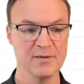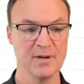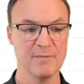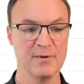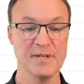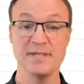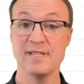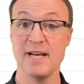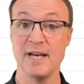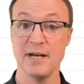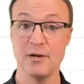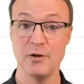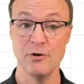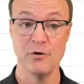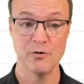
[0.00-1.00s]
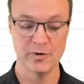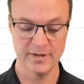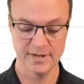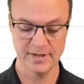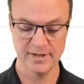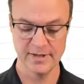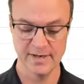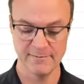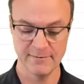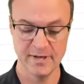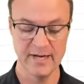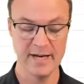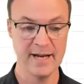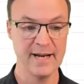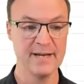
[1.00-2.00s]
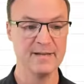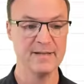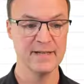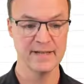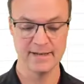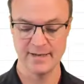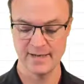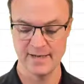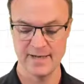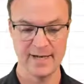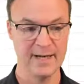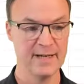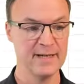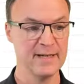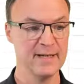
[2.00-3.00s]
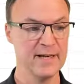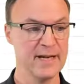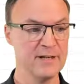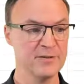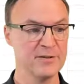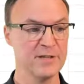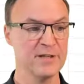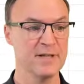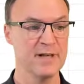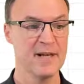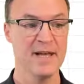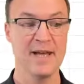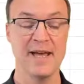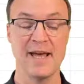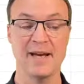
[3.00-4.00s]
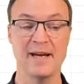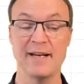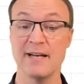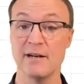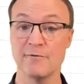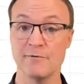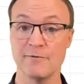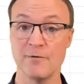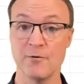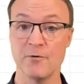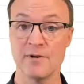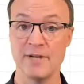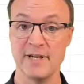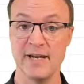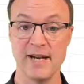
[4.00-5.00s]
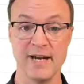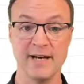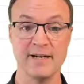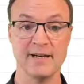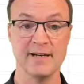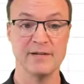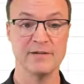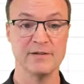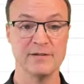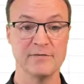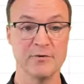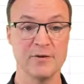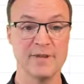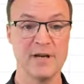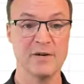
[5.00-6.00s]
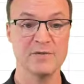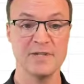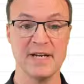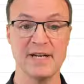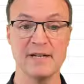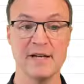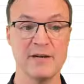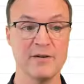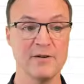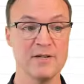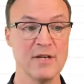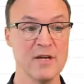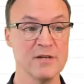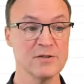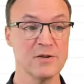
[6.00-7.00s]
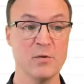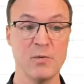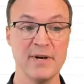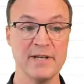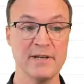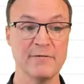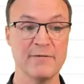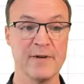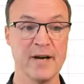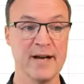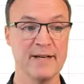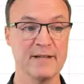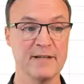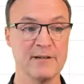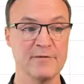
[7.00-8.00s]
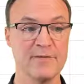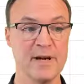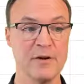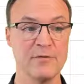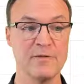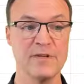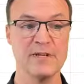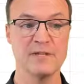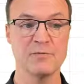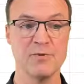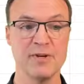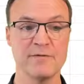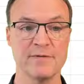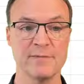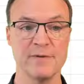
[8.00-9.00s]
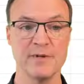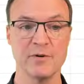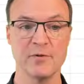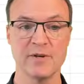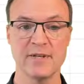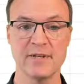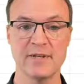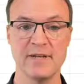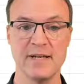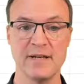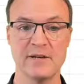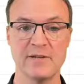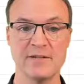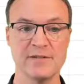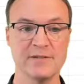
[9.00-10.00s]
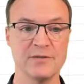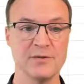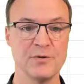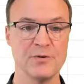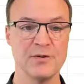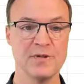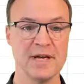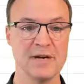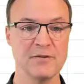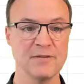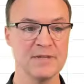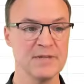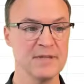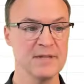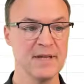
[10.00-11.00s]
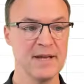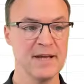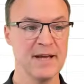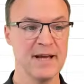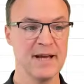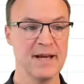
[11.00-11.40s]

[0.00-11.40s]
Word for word: So I'm going to say north, I'm going to end it and hit enter. And I get forty-eight hundred, four thousand eight hundred. So what did it find? It found this one from the north here, this two thousand,